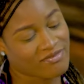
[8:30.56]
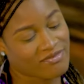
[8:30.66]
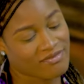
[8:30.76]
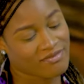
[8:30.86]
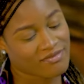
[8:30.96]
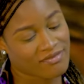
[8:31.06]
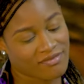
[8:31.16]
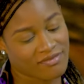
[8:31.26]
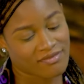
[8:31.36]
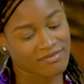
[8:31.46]

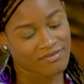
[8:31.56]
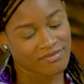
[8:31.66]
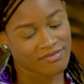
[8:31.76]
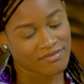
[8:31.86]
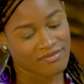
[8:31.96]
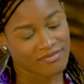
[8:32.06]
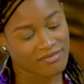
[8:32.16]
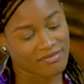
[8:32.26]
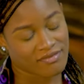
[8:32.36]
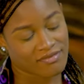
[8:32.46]

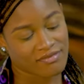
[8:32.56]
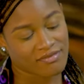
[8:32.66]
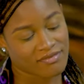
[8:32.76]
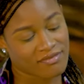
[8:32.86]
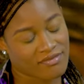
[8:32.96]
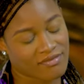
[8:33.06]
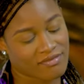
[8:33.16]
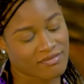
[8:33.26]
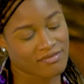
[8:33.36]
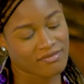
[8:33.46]

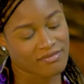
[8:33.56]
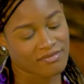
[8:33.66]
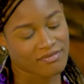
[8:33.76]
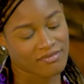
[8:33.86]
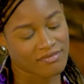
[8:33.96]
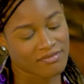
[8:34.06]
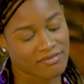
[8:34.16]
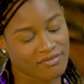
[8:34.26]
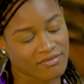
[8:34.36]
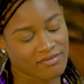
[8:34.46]

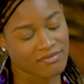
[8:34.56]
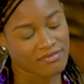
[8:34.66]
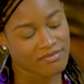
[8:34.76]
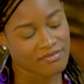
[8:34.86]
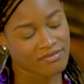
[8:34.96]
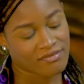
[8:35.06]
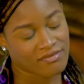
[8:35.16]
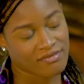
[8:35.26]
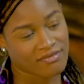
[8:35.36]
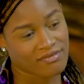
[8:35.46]

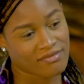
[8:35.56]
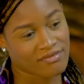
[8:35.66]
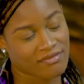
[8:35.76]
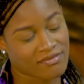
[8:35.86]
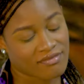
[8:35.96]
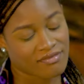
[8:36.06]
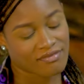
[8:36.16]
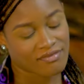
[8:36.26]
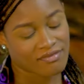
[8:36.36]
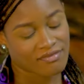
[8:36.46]
No words are spoken by the person on screen.